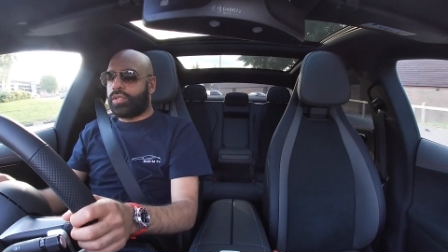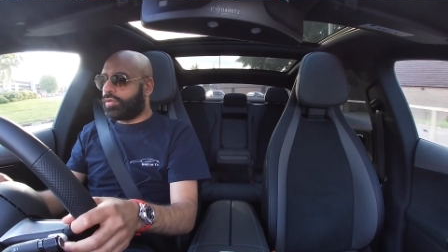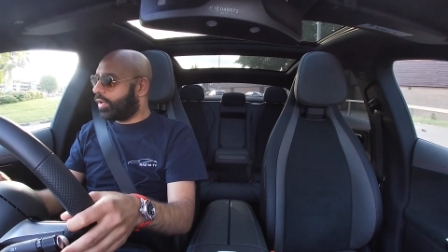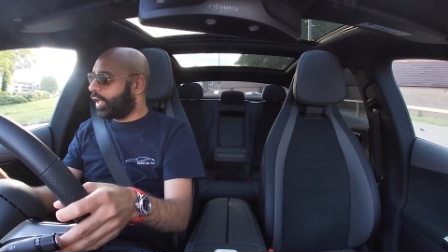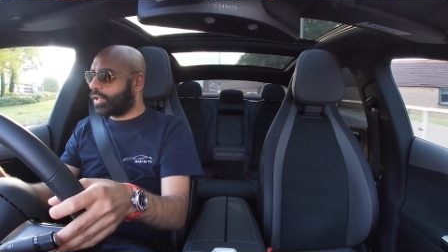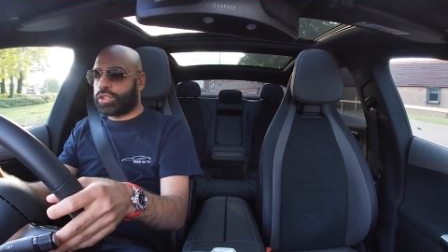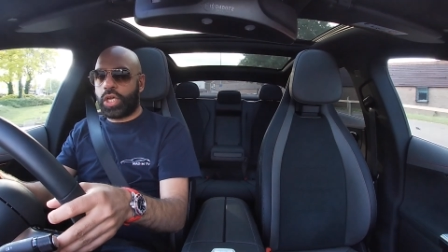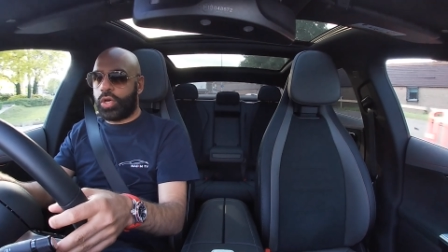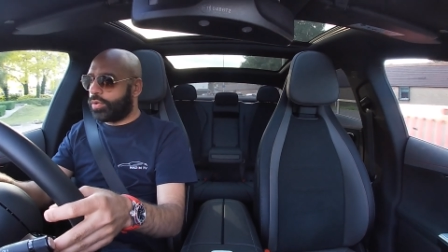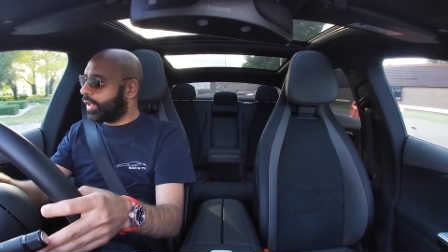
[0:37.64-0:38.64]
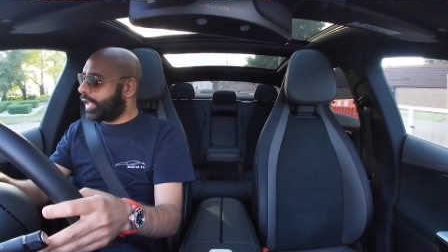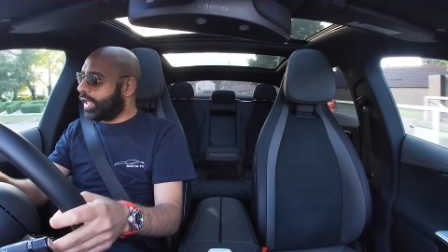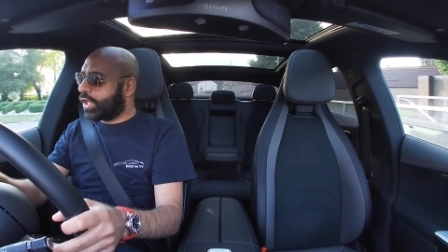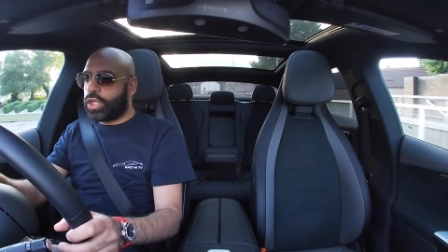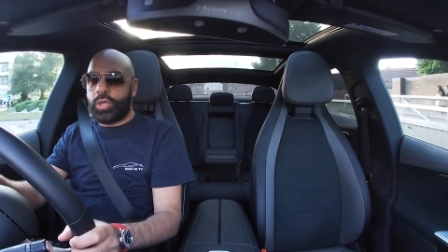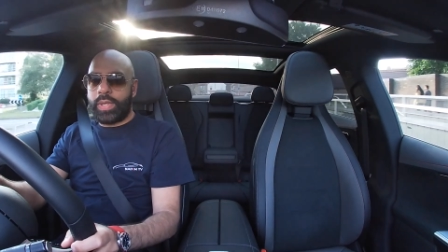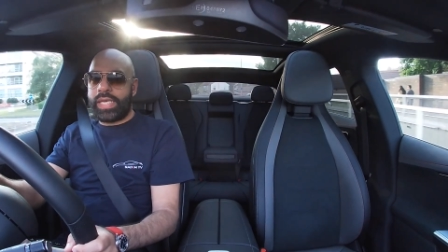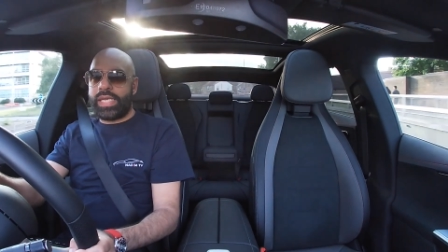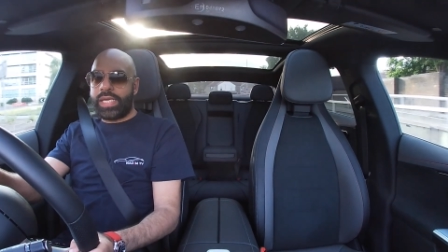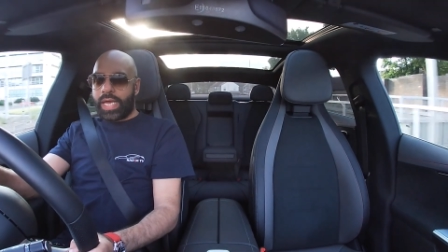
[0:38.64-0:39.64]
Right, so the
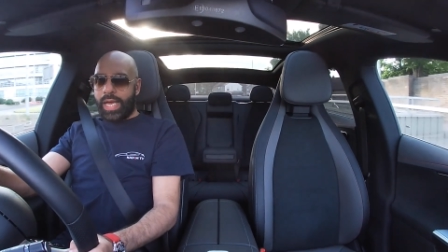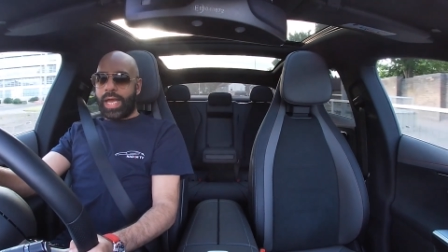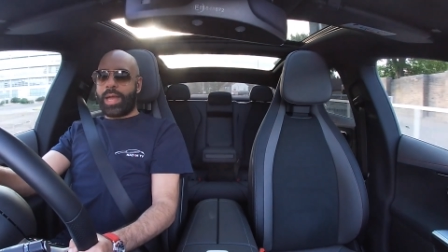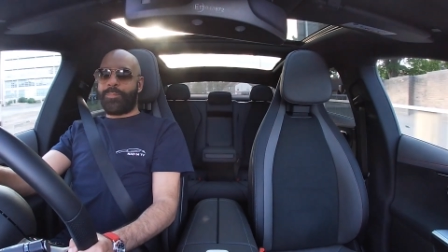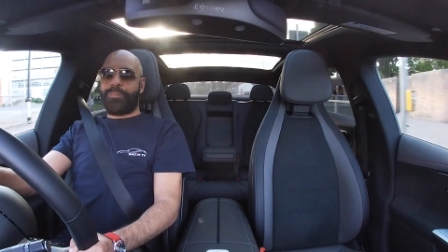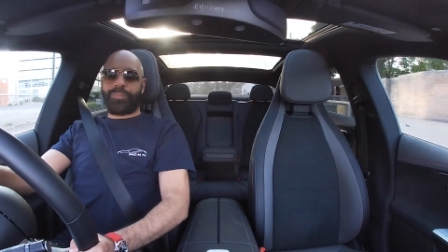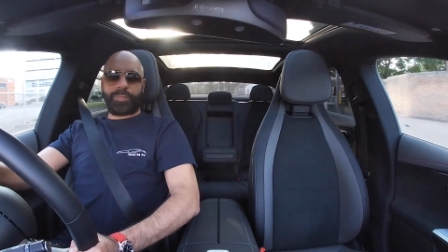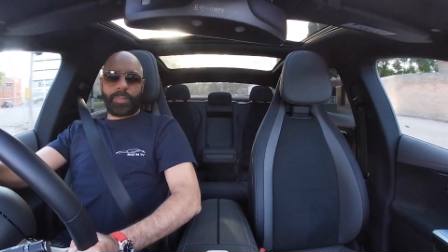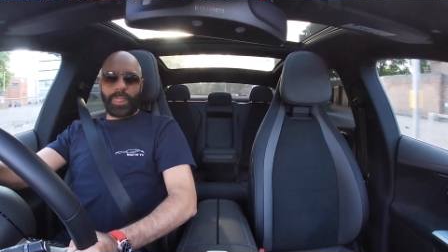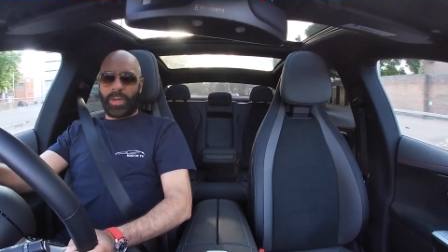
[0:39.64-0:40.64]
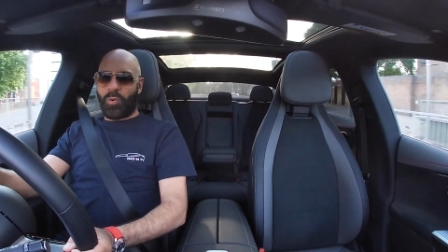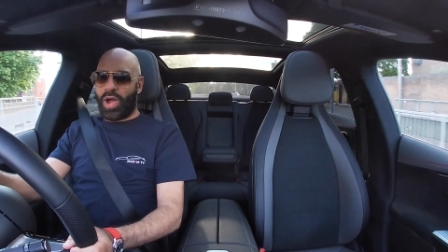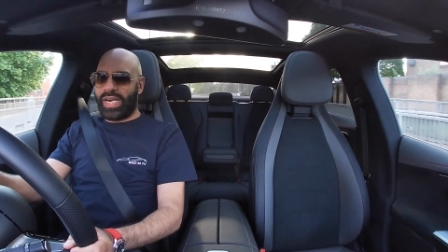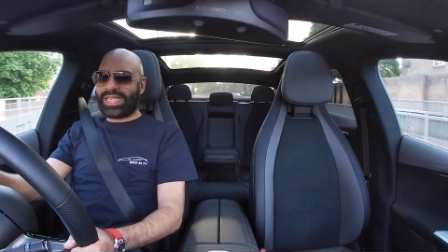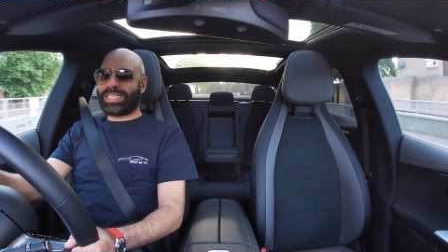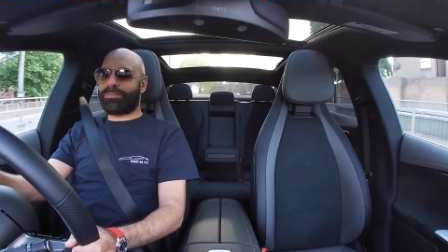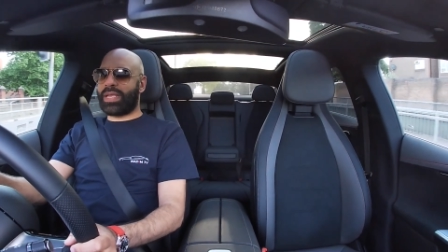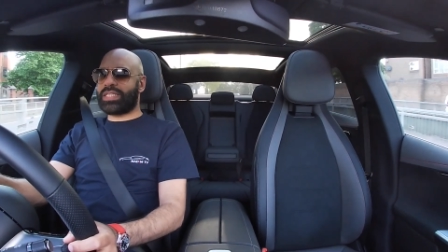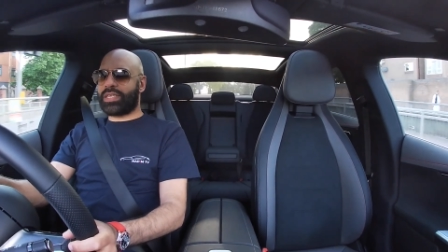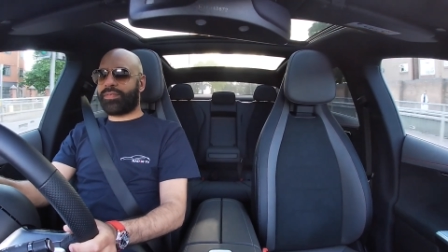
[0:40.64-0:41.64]
EQE, quite an
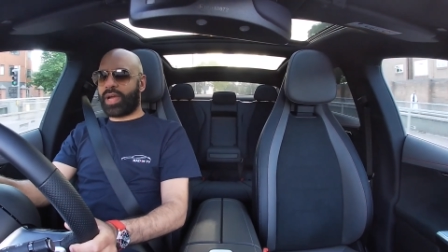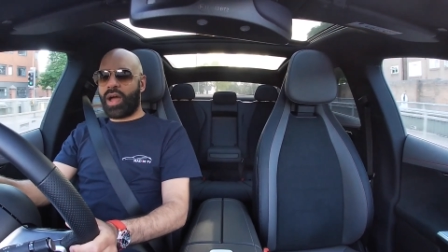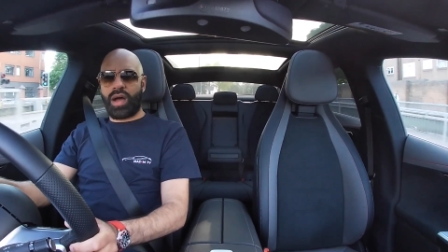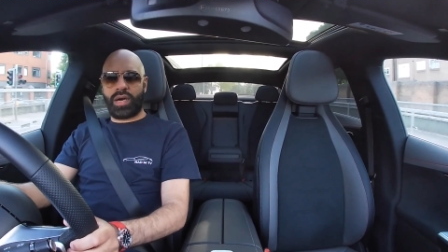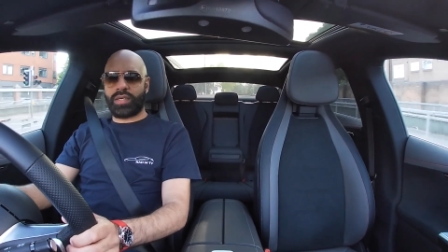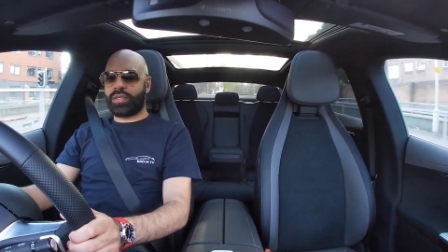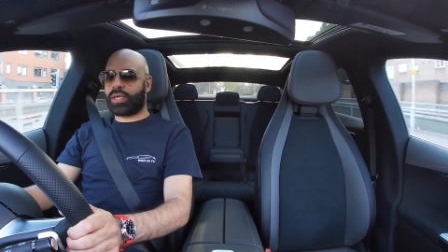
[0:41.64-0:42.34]
expensive car.